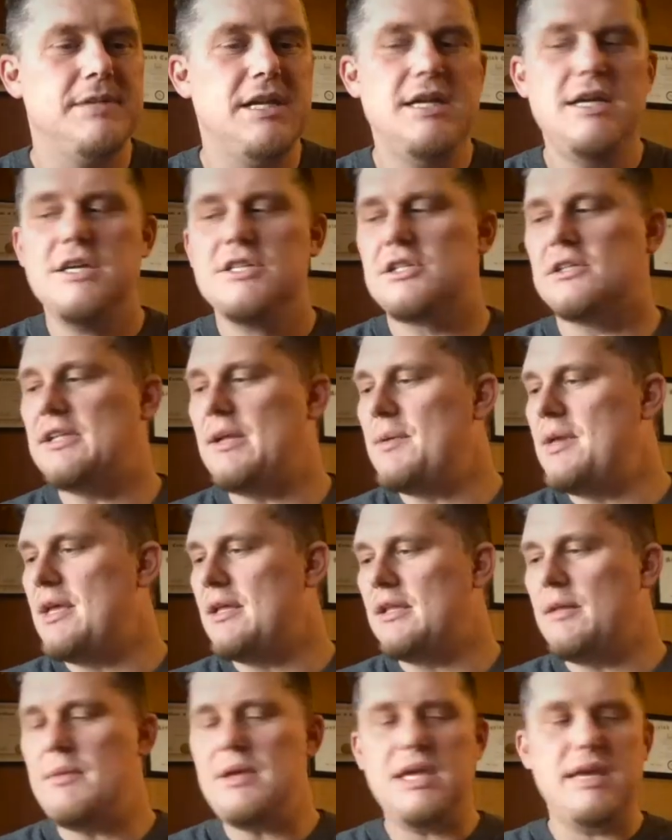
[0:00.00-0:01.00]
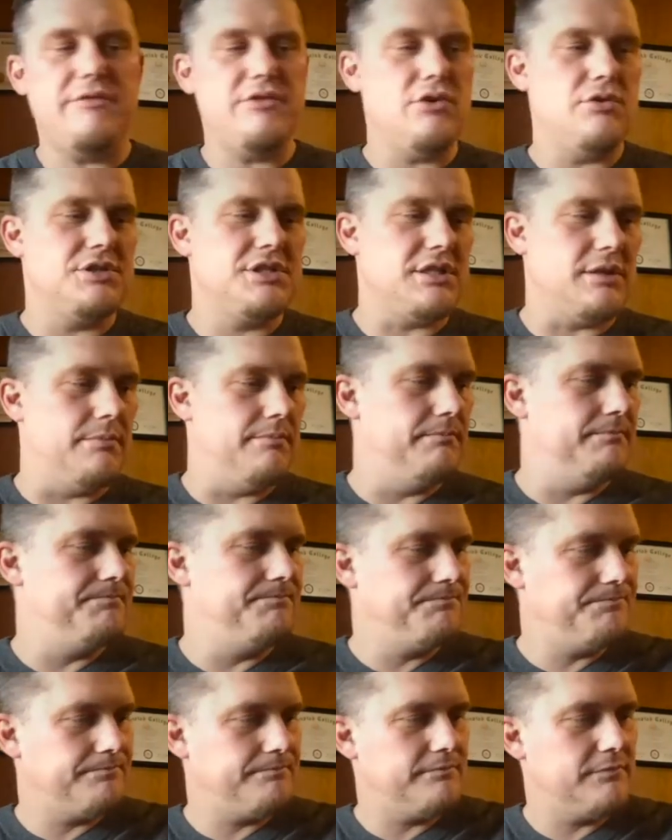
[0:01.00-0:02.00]
So let me give you some
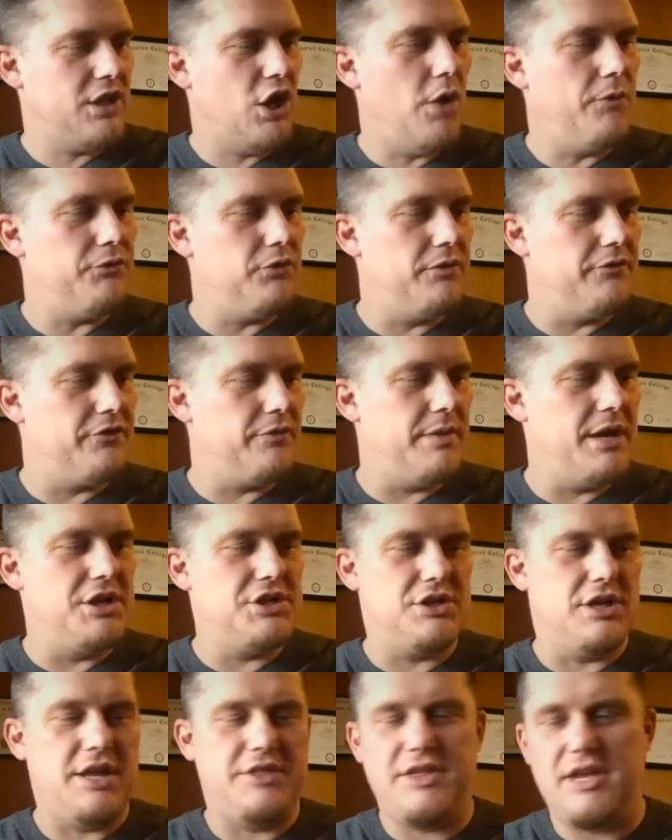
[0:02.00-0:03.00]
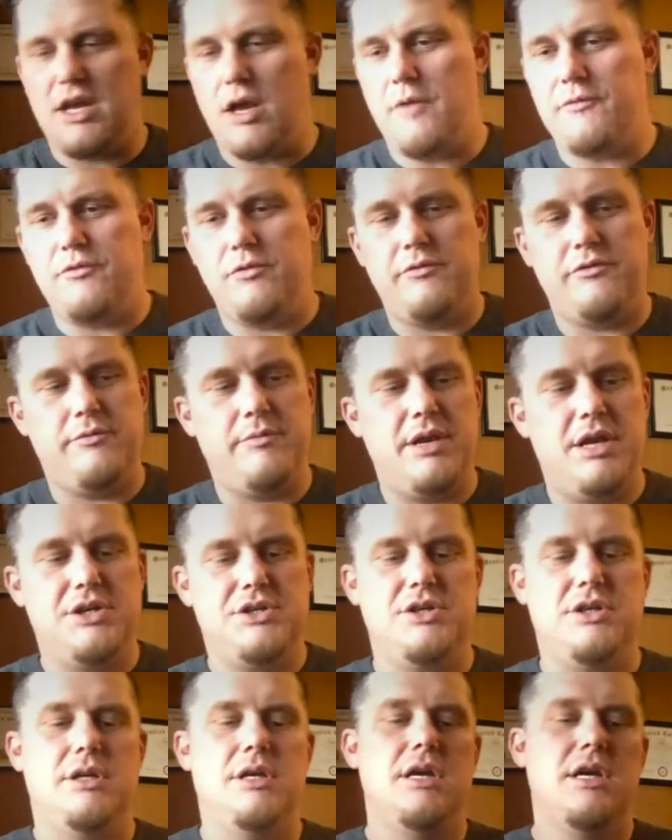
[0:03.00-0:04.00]
helpful information. I think helpful
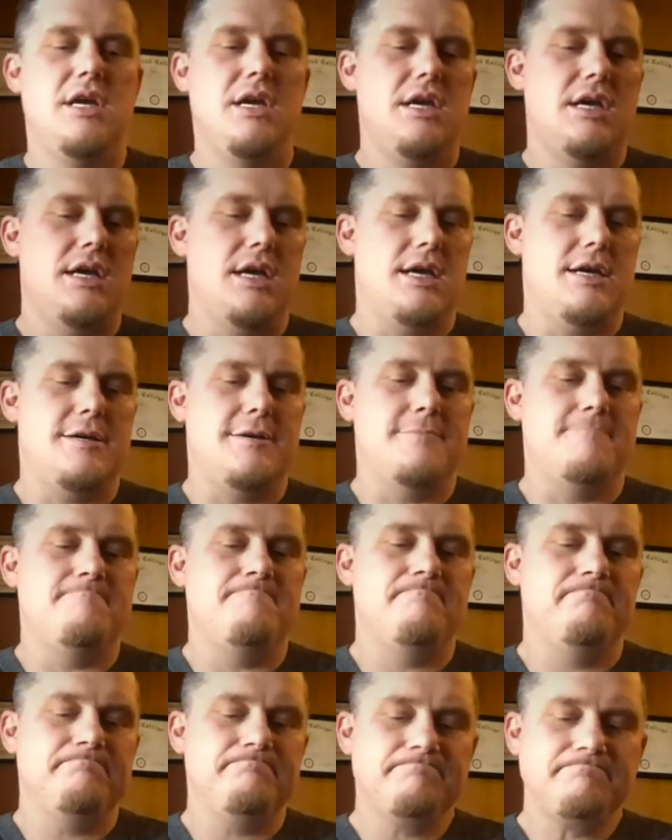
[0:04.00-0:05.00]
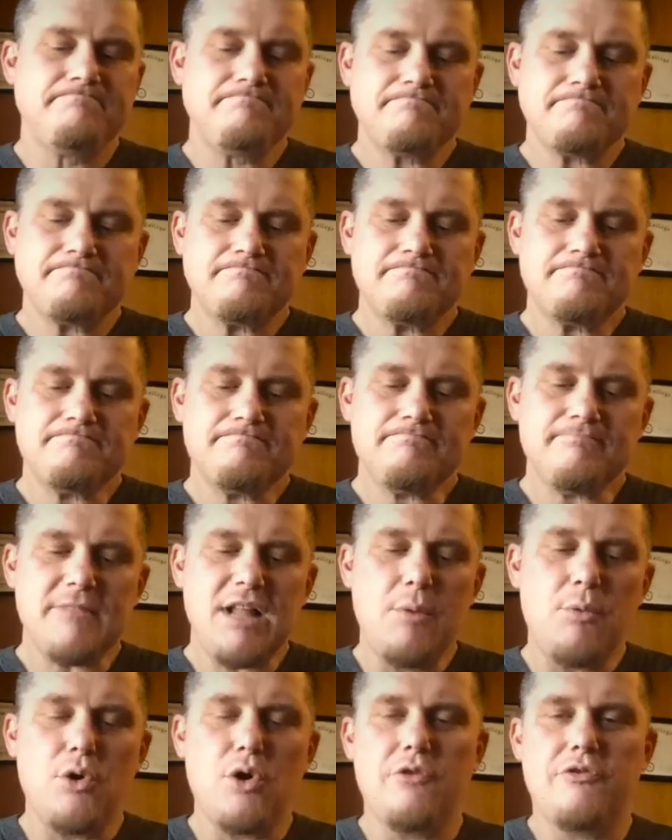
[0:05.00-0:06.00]
information, and
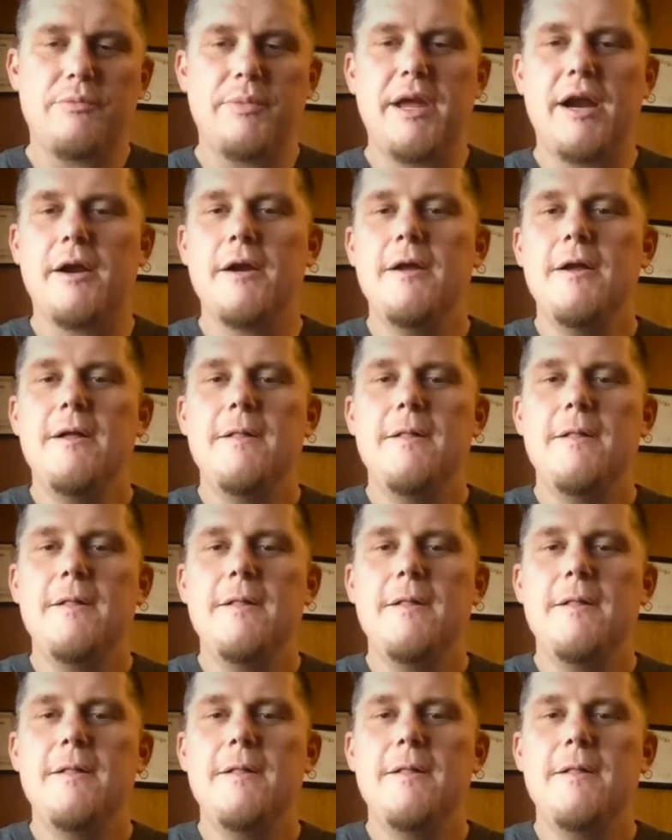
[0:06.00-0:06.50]
we'll go from there.